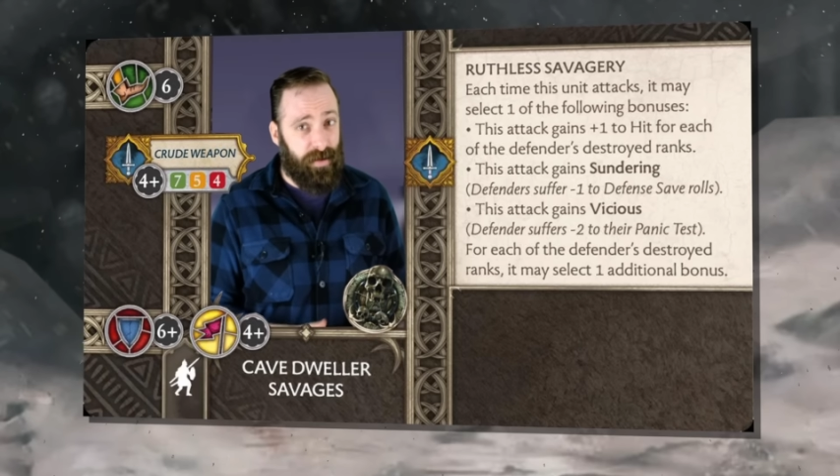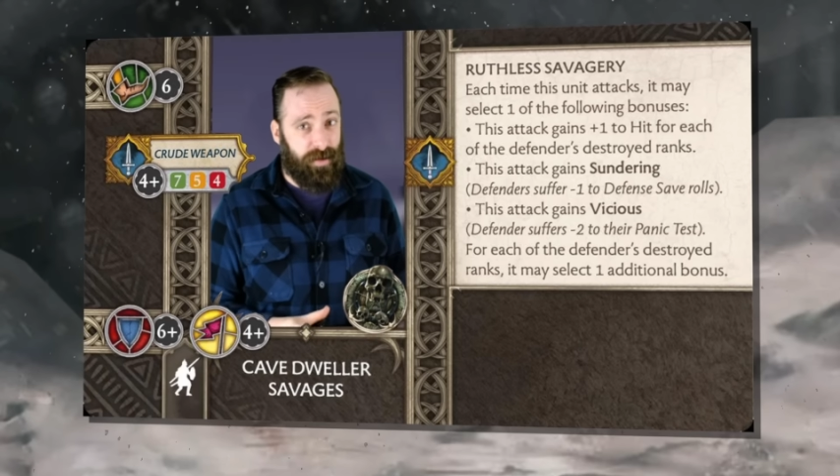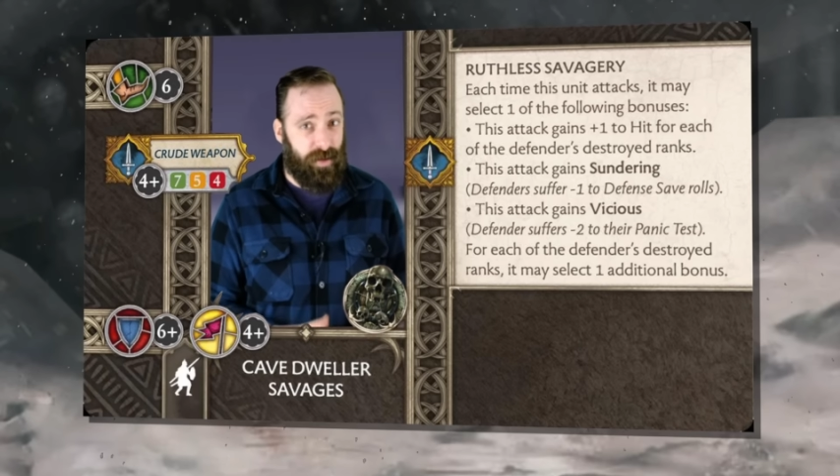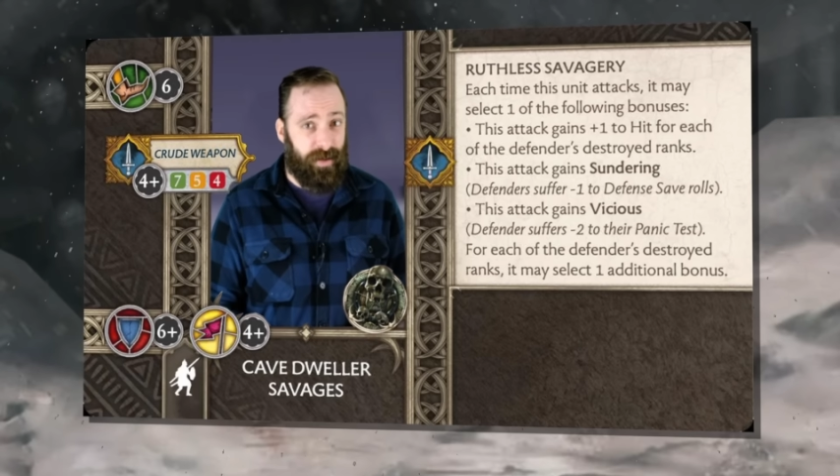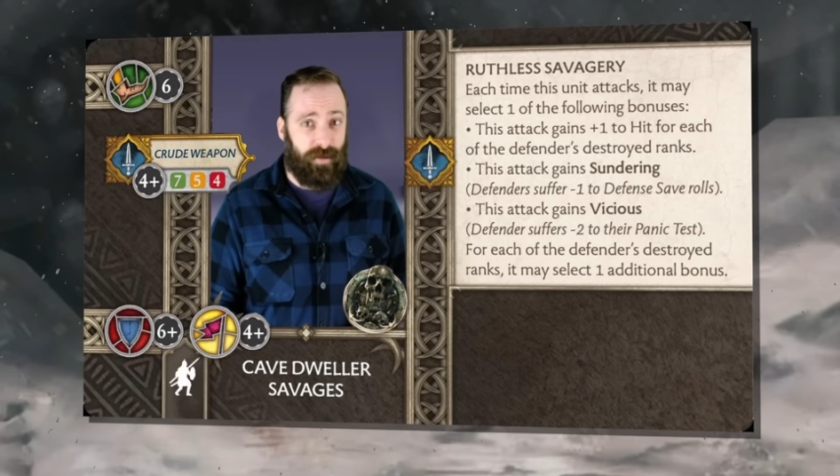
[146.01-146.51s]

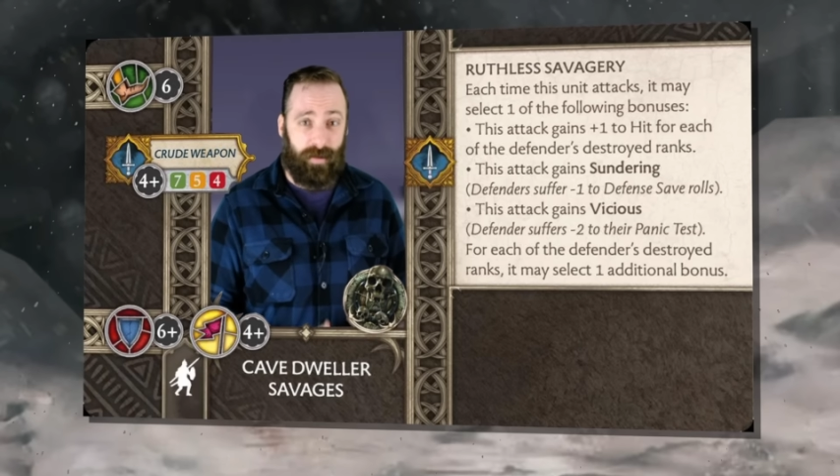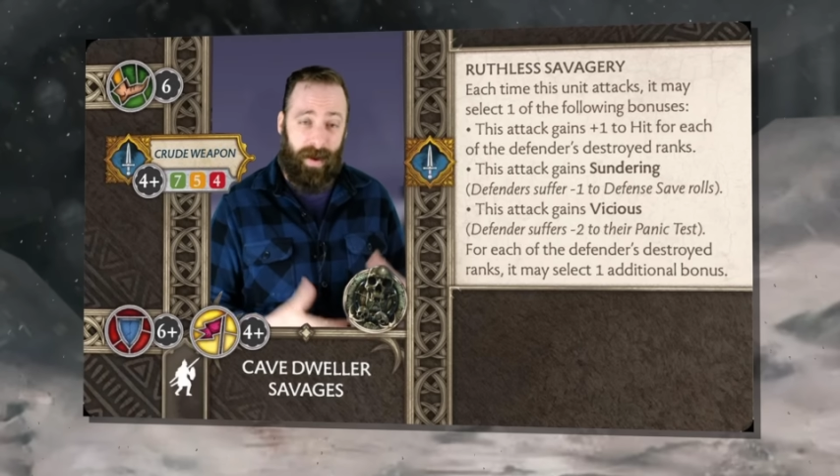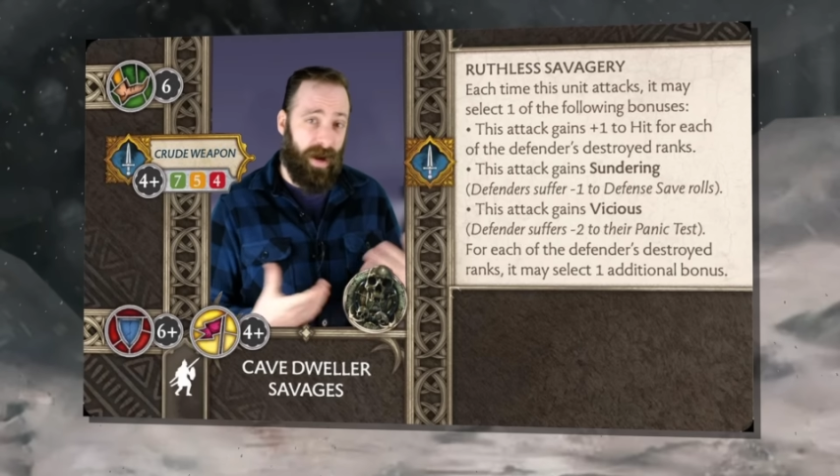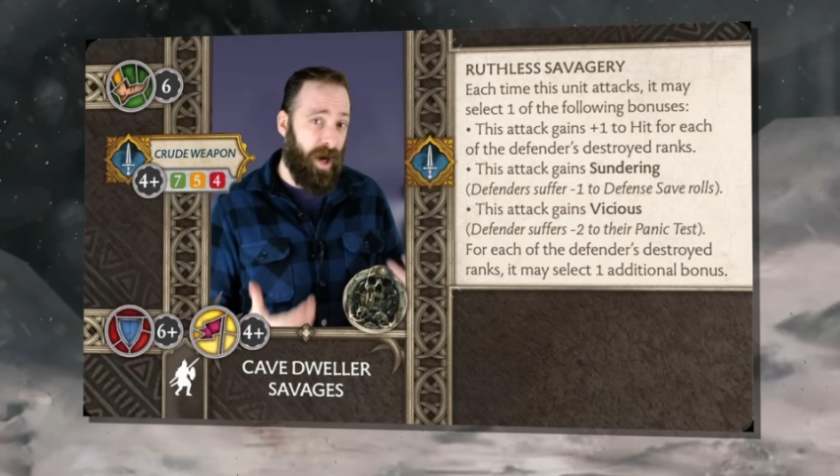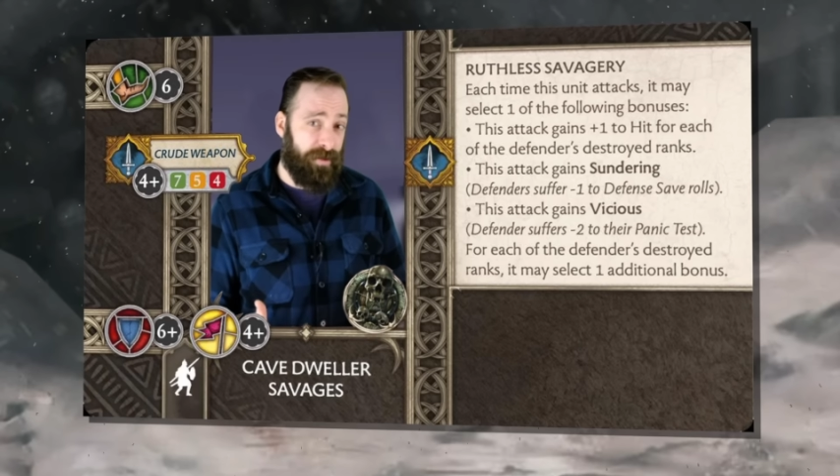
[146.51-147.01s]
those units with
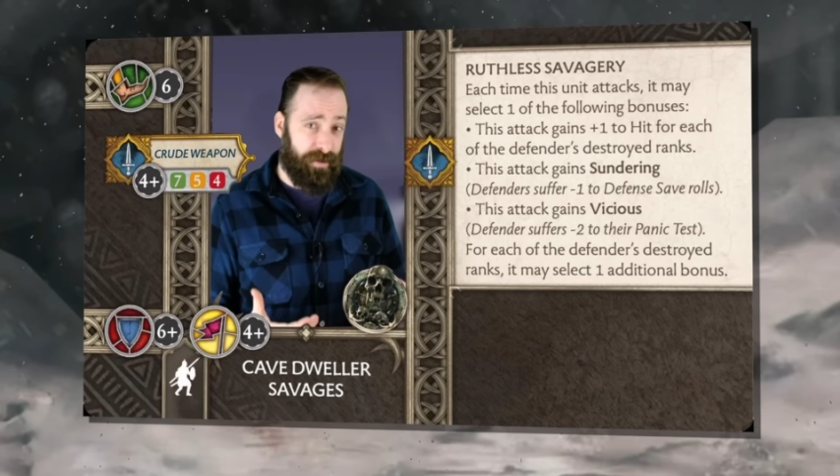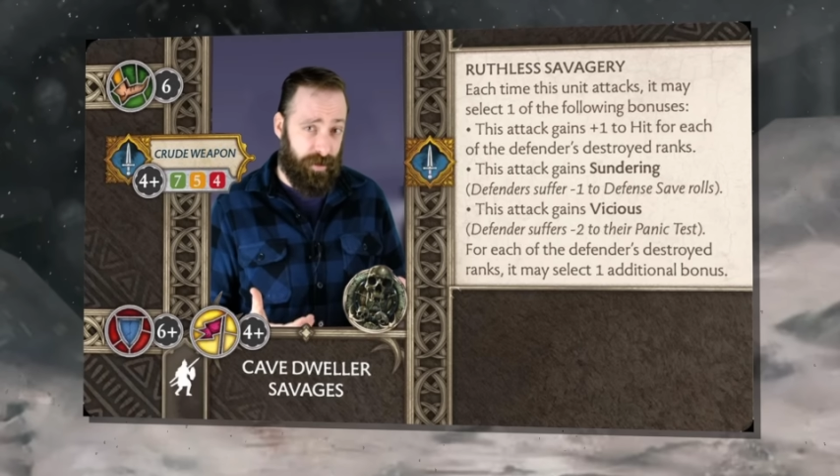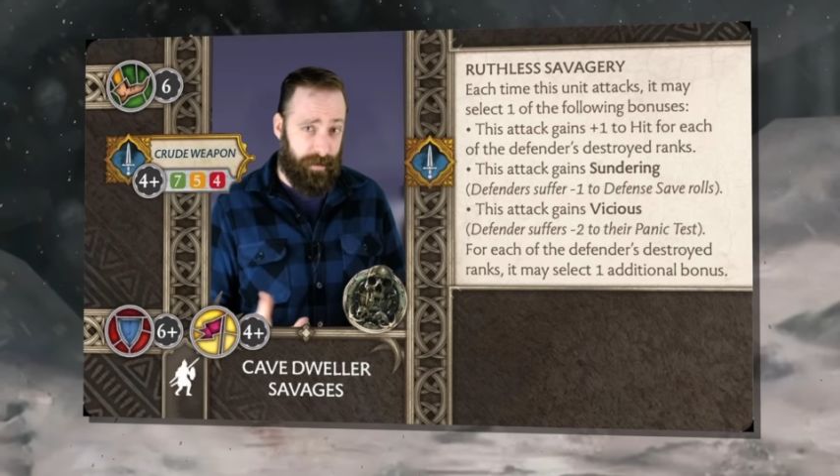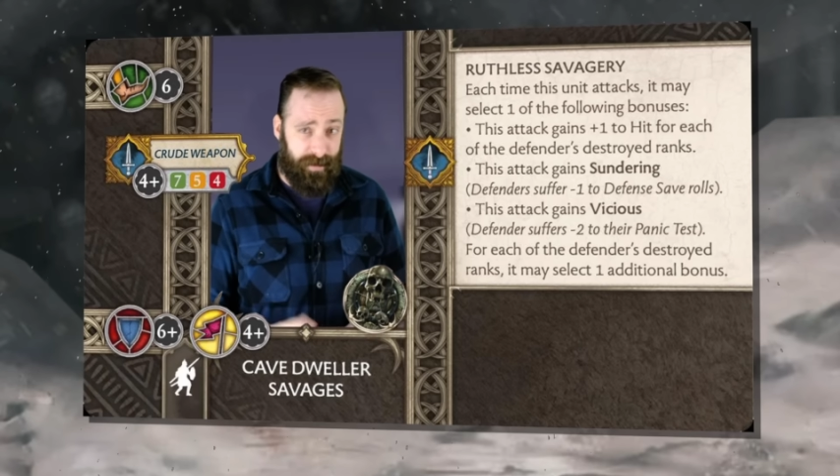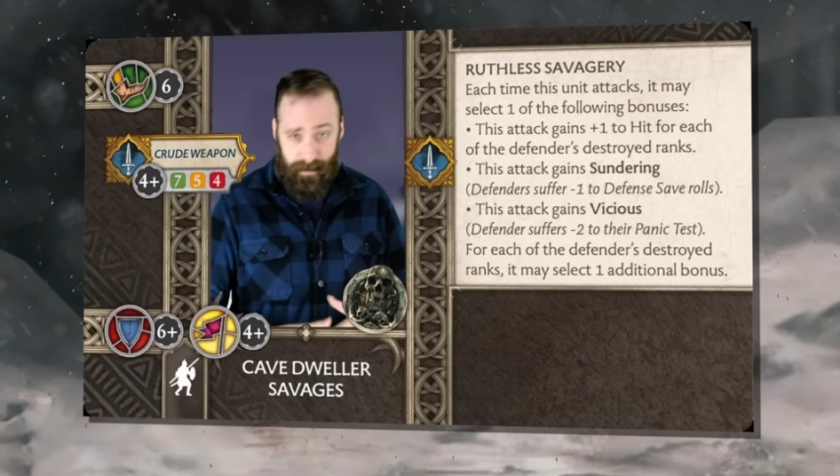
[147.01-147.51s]
my other
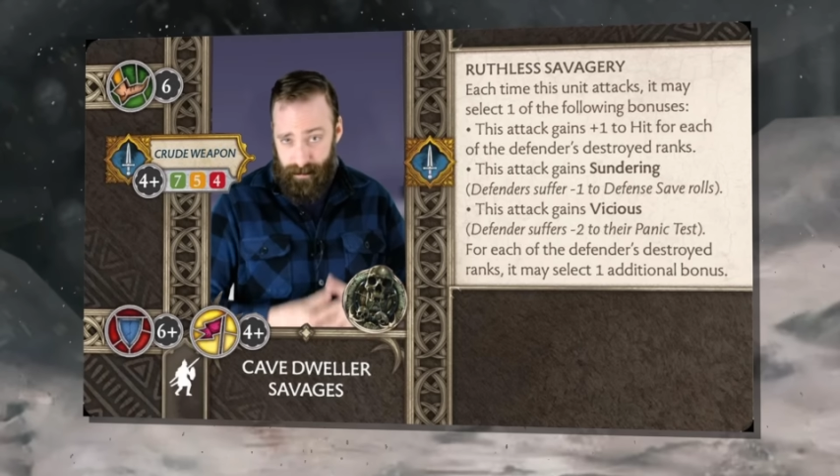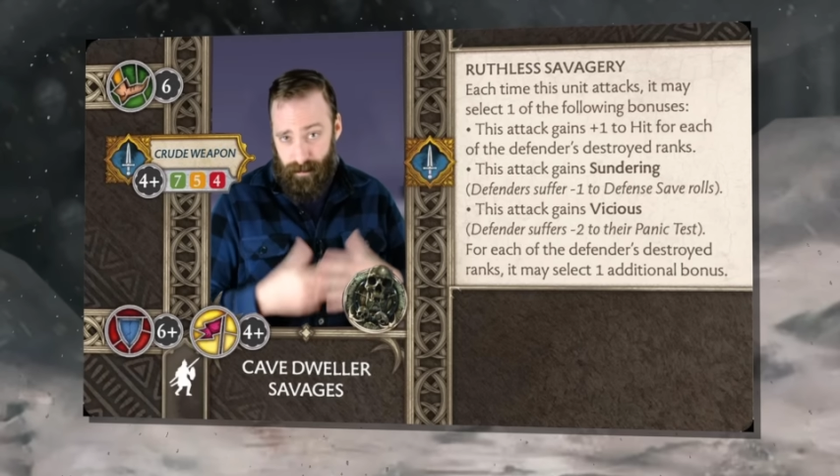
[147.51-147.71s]
troops,